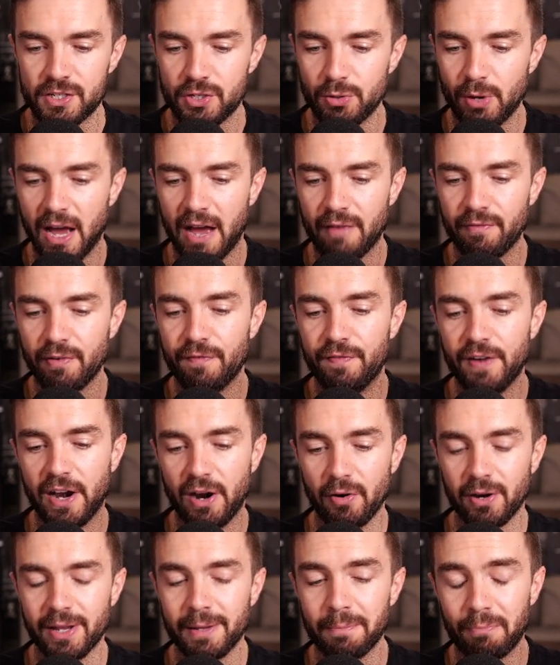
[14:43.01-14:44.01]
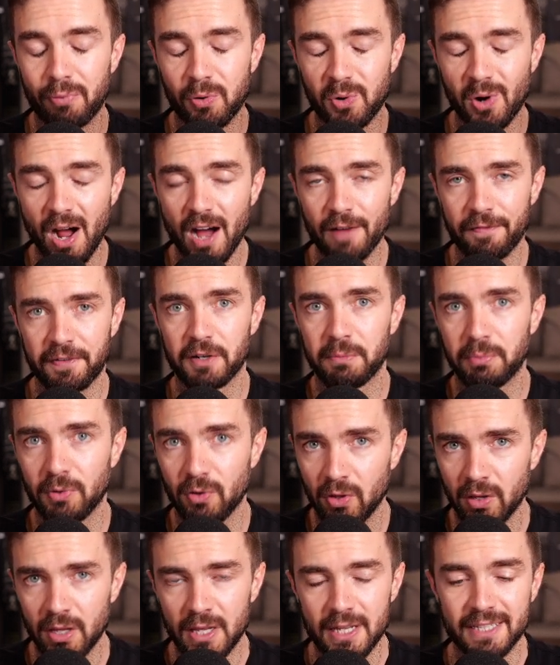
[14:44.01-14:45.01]
to have a very
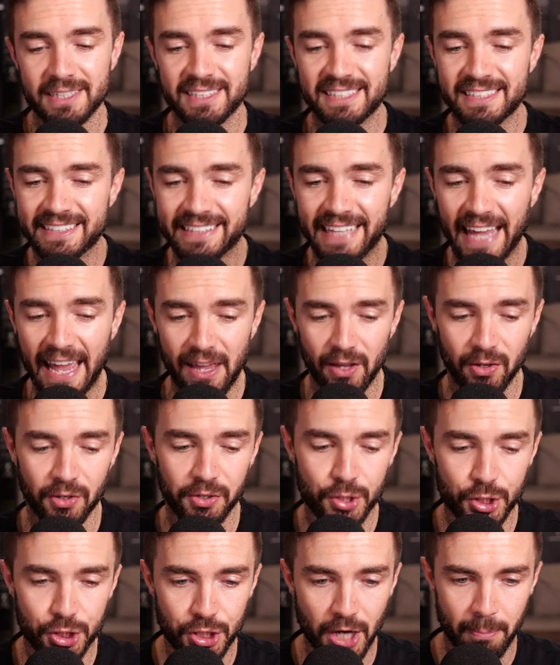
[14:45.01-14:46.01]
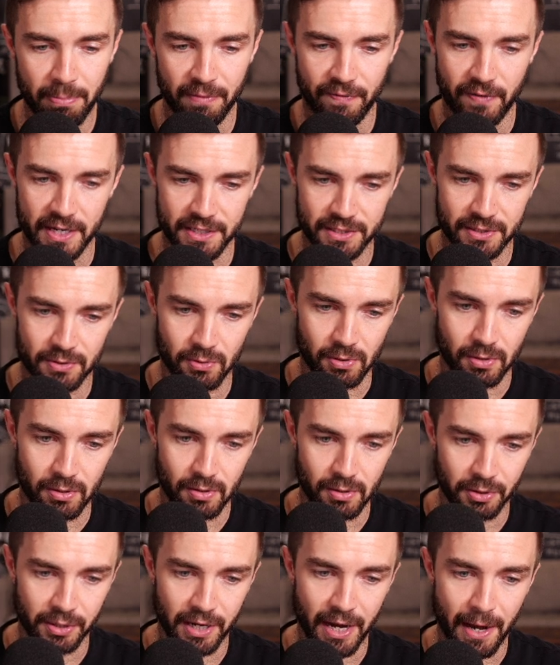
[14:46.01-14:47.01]
profitable, scaled Shopify store,
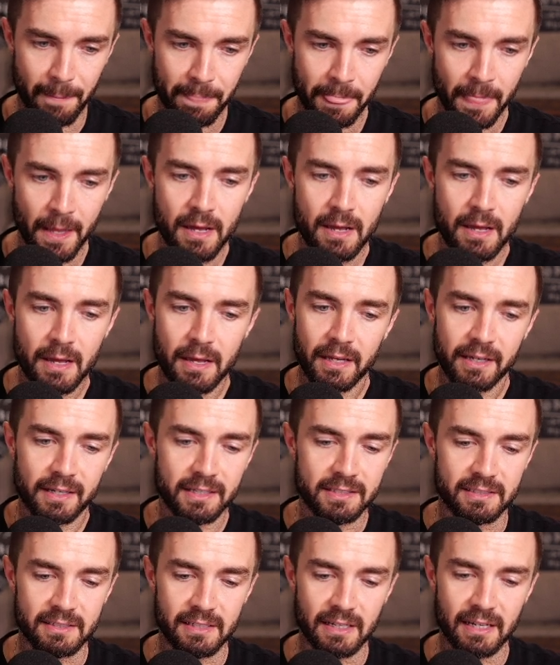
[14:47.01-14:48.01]
okay? Because